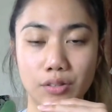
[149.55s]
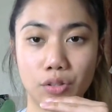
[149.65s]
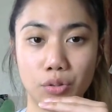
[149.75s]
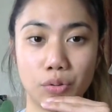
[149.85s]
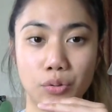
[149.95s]

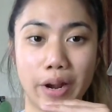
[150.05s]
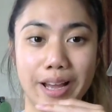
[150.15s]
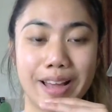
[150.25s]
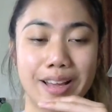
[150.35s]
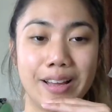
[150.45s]
to
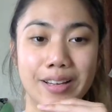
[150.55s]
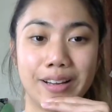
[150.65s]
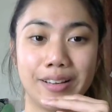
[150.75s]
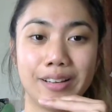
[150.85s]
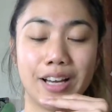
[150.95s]

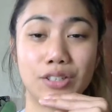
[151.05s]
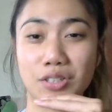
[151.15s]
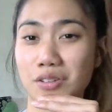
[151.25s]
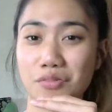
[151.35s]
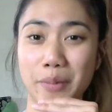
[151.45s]

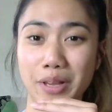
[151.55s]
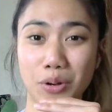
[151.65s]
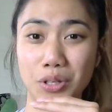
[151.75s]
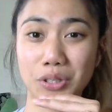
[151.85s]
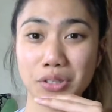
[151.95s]
achieve my
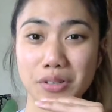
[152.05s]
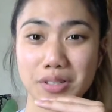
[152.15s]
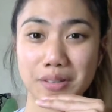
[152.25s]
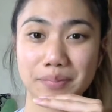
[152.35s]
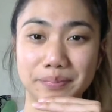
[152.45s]

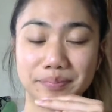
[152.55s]
goals,